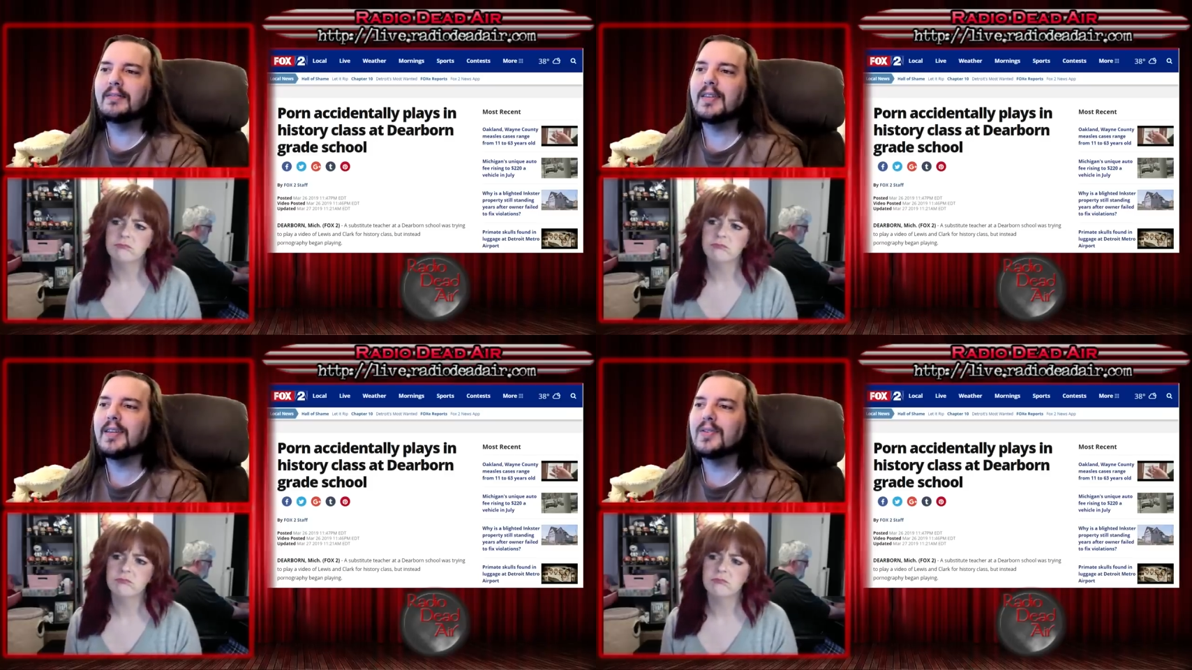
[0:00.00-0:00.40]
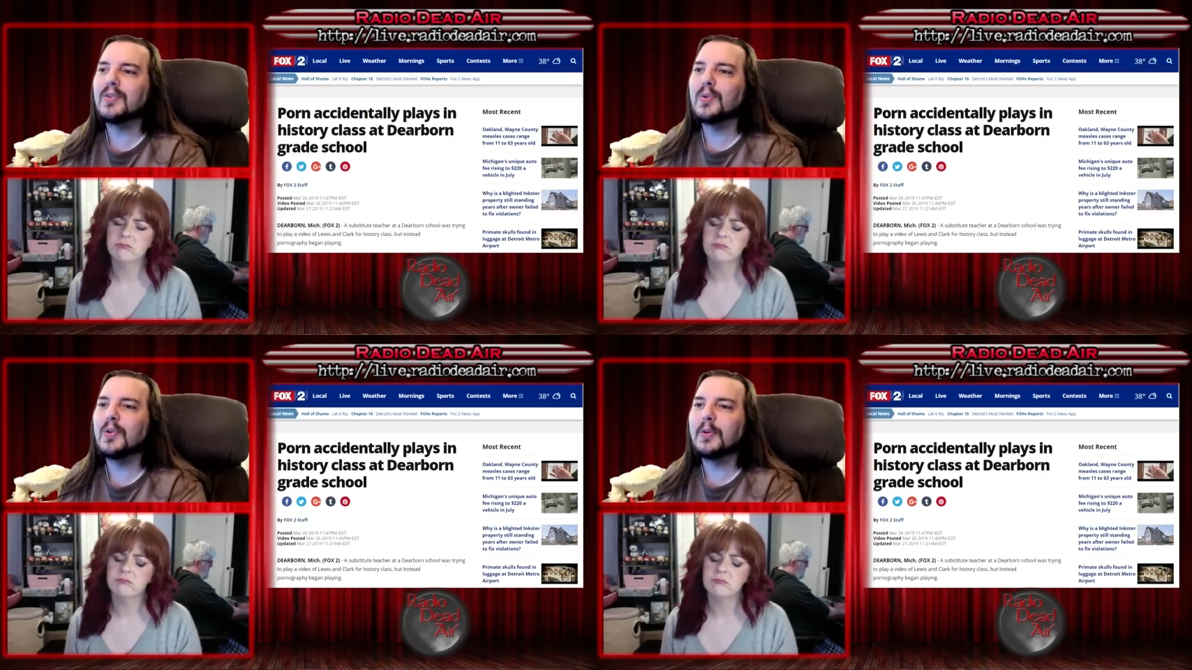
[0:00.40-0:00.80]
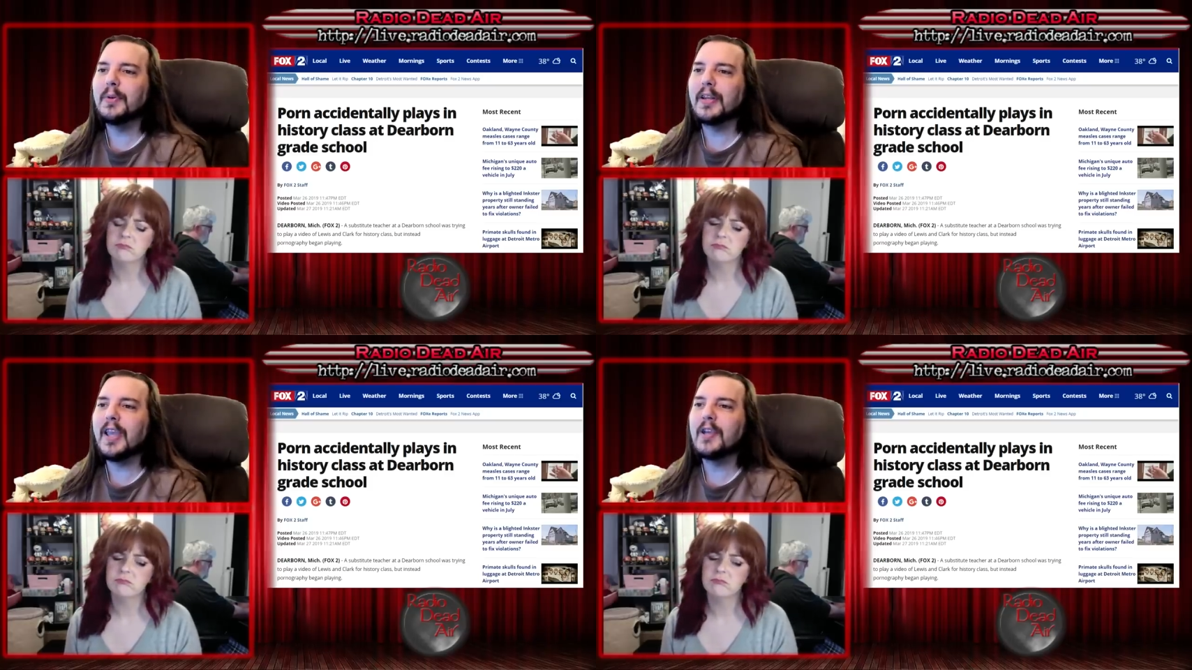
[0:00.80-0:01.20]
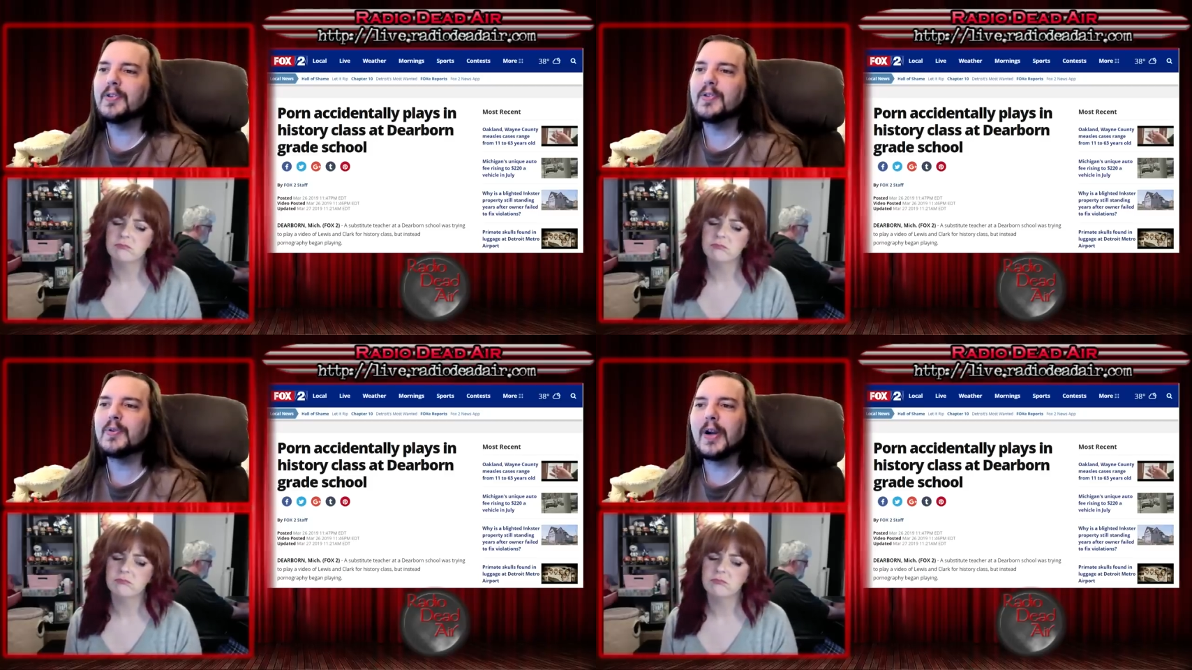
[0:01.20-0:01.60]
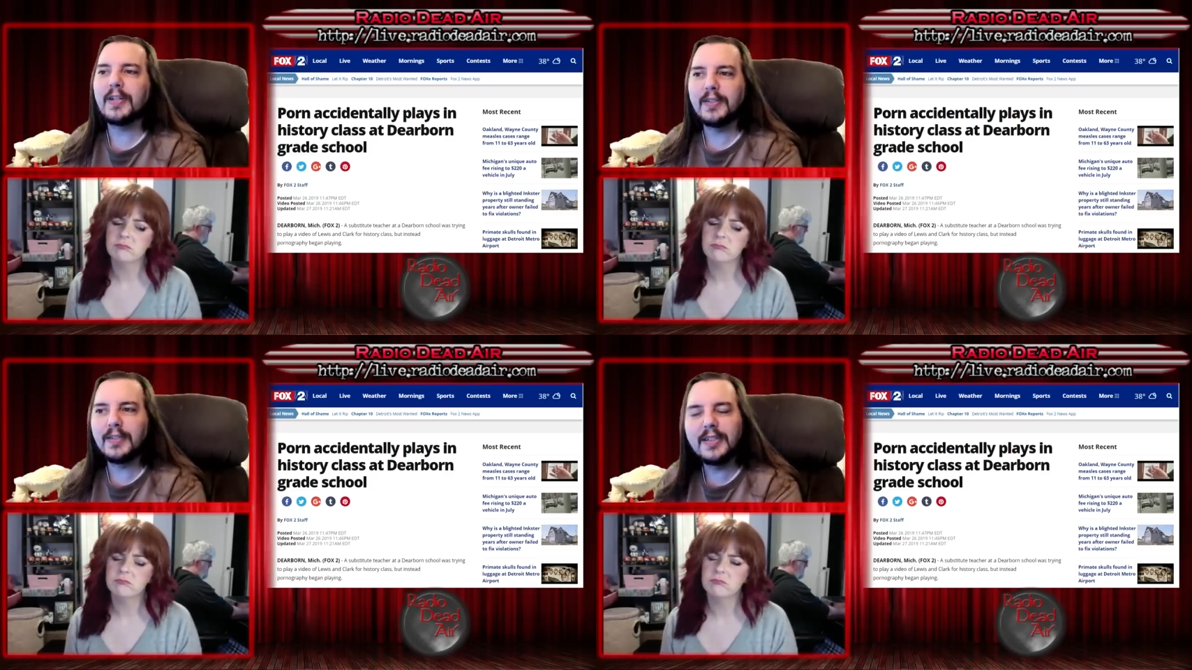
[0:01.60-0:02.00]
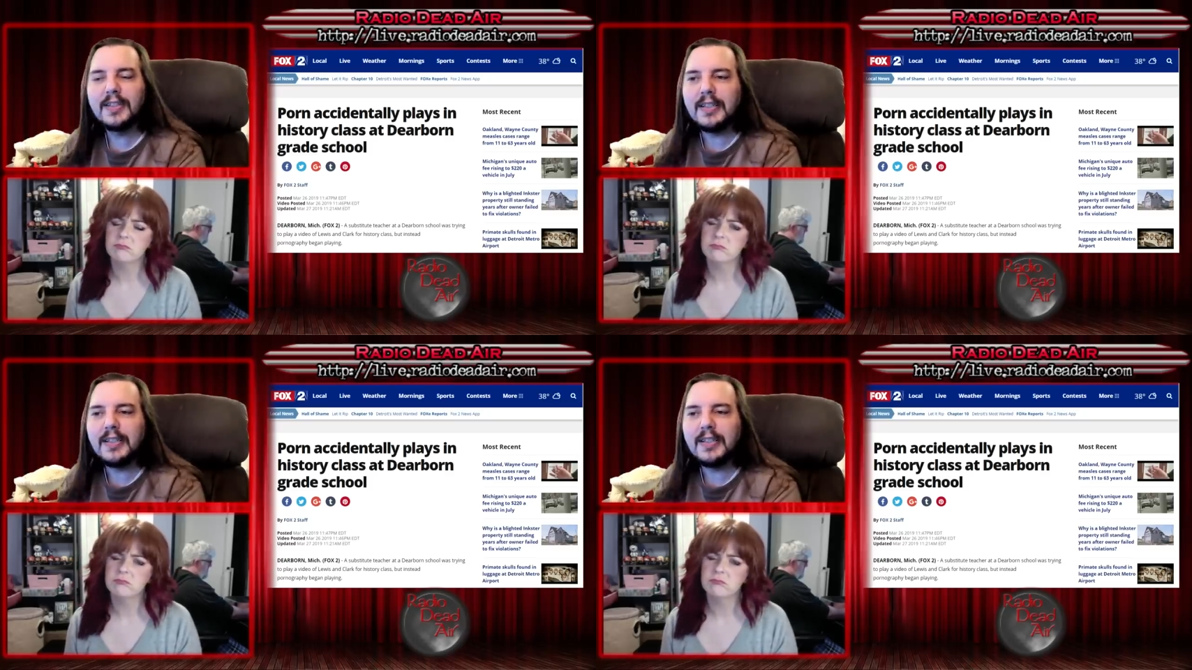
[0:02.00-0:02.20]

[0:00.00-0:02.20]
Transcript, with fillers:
Speaker 1: The school communications director